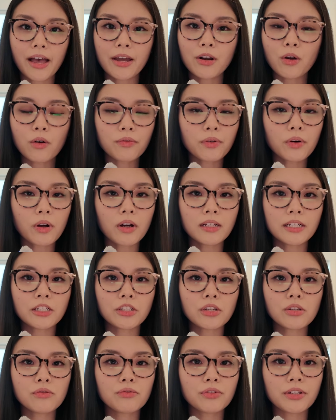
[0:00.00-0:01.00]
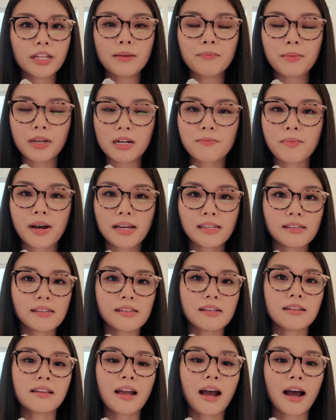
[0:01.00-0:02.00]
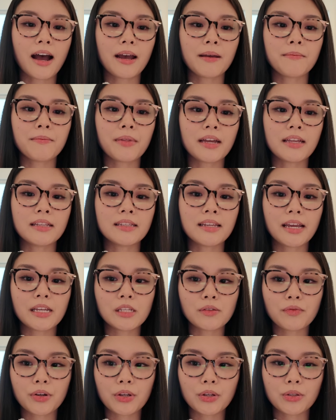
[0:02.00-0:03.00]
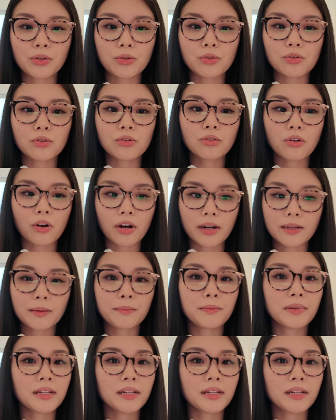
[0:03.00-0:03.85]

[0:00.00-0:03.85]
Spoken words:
and overall it just really minimizes the time that it takes for you to start